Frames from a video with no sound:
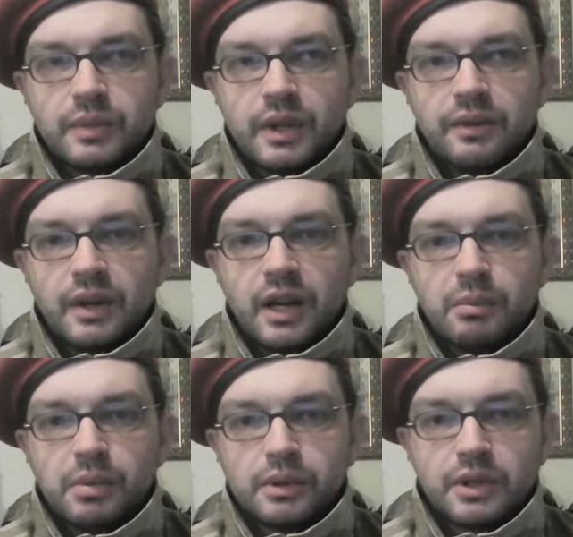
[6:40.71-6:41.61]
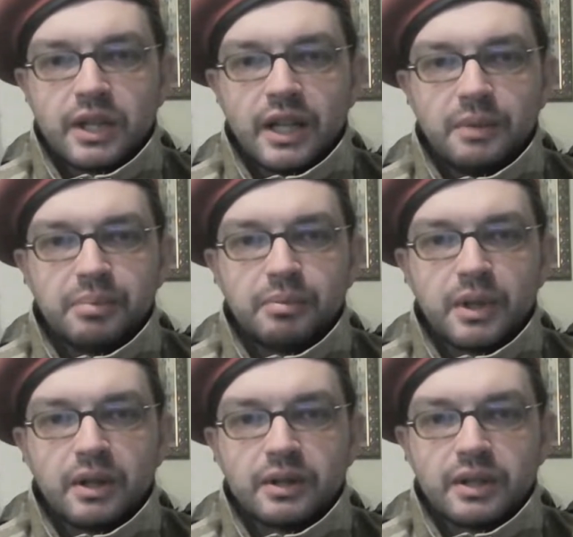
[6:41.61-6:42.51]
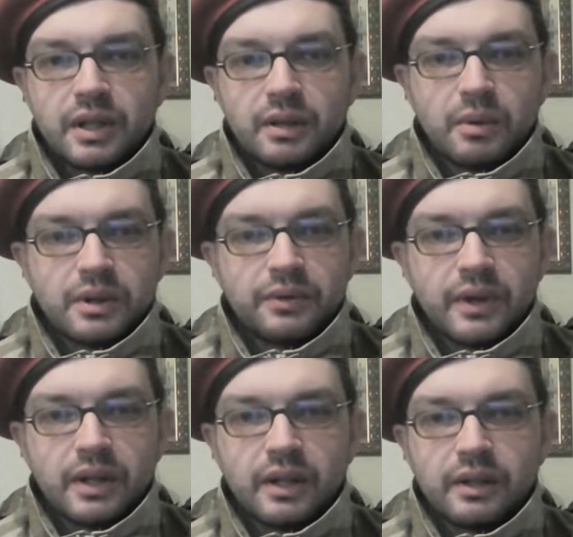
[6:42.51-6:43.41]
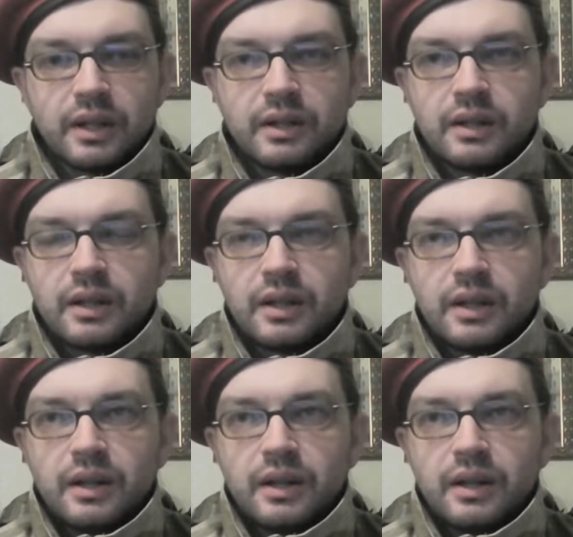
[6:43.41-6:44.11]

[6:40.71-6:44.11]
never able to sleep because he was thinking that